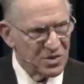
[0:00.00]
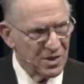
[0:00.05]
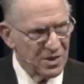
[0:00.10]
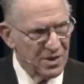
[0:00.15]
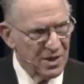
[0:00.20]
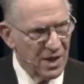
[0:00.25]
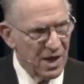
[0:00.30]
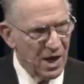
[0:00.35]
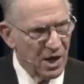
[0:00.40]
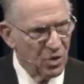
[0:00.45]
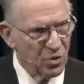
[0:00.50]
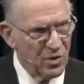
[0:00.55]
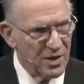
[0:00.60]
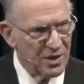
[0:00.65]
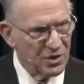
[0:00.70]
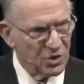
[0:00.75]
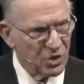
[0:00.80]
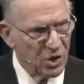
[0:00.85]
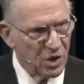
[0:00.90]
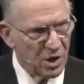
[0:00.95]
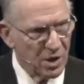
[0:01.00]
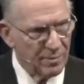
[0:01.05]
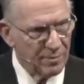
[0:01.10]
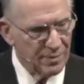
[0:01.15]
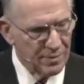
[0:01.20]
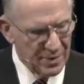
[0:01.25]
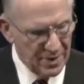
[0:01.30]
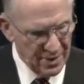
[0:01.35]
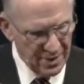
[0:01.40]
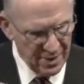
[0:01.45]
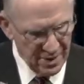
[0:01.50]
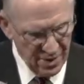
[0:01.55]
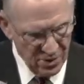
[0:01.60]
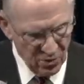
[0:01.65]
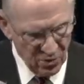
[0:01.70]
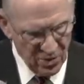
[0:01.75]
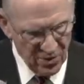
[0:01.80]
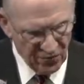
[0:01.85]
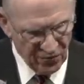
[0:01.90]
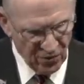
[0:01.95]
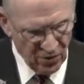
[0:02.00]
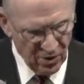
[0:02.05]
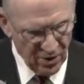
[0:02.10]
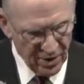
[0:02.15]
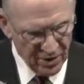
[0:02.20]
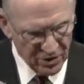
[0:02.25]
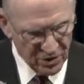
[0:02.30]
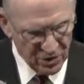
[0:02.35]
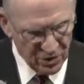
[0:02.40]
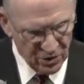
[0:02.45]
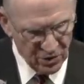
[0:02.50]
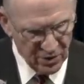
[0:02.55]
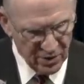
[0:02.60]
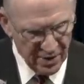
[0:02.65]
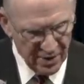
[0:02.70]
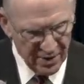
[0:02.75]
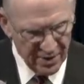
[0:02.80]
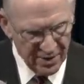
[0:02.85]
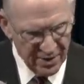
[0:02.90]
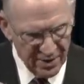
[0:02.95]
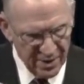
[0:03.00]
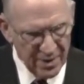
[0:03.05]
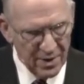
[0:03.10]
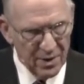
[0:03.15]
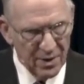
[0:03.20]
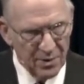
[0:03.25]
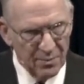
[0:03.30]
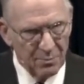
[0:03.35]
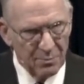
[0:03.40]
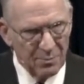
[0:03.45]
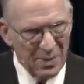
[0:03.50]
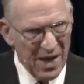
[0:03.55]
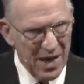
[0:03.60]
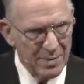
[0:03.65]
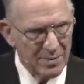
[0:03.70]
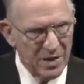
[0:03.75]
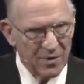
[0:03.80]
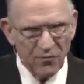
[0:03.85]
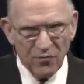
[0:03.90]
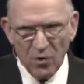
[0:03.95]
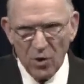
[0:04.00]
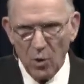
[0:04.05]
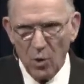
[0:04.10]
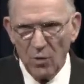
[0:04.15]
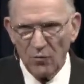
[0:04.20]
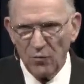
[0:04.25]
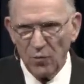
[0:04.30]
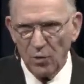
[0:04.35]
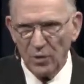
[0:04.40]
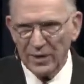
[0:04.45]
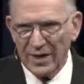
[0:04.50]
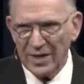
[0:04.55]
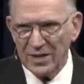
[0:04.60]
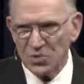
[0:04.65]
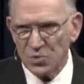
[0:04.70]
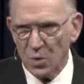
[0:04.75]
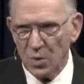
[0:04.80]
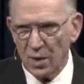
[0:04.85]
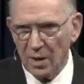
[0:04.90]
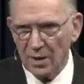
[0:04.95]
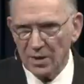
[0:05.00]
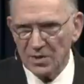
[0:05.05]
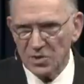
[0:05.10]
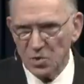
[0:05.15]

a Greek term referring to a payment for a full day's work.